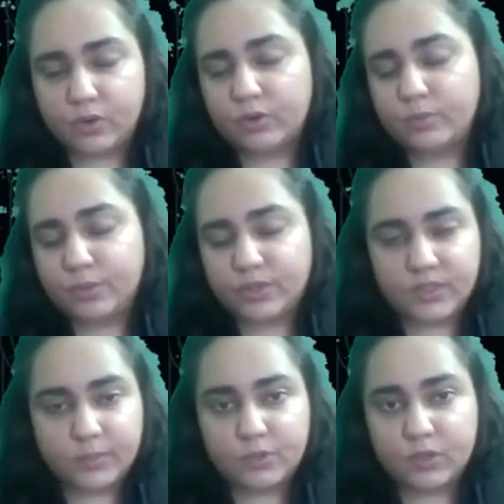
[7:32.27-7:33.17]
or
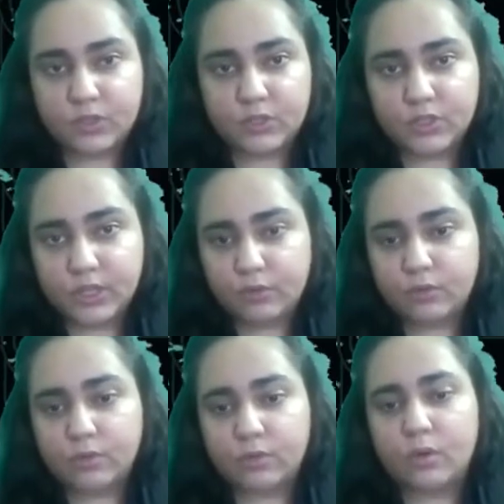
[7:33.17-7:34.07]
perceptron in
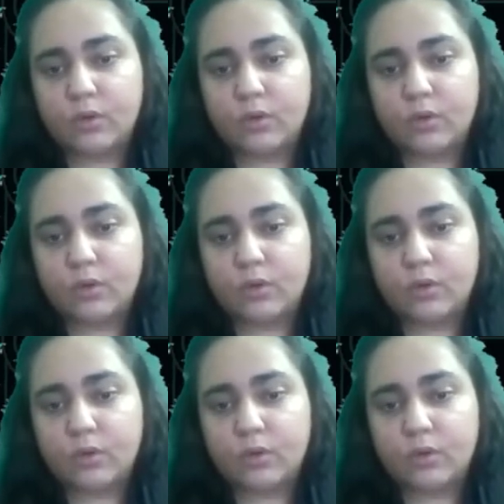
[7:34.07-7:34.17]
general,